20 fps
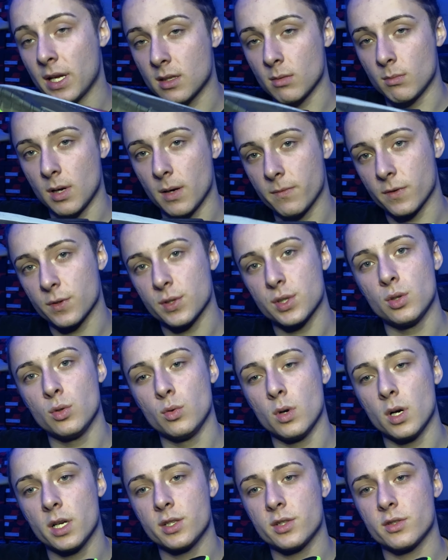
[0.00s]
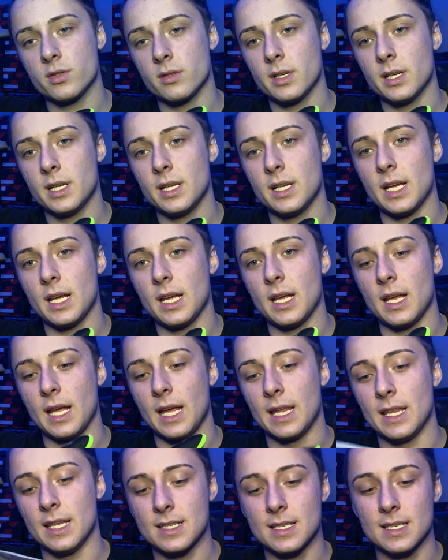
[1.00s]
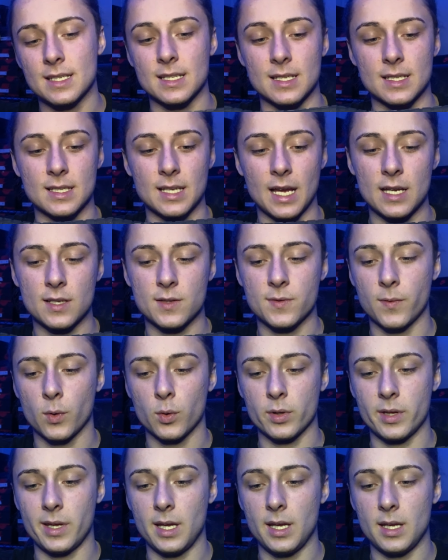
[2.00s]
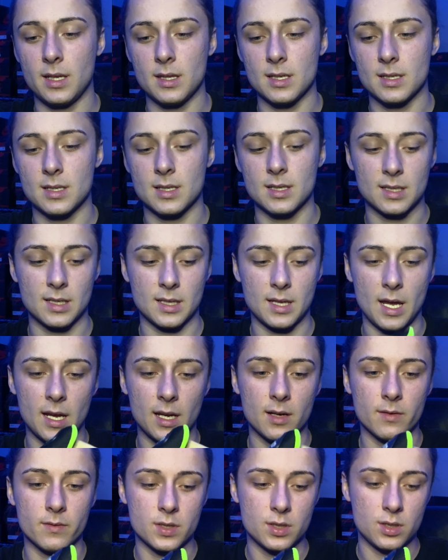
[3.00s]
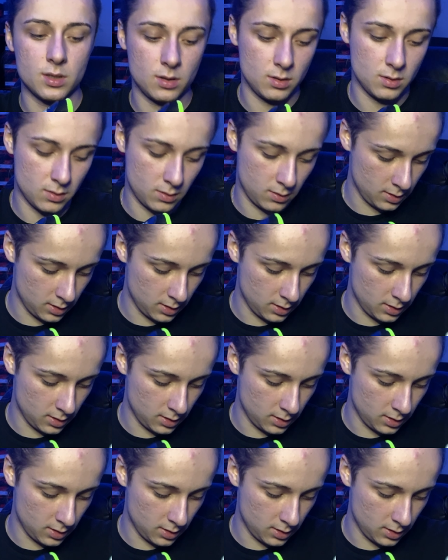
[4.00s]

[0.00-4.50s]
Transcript: them up for $200, and this is a size 14. This is a tank of a shoe.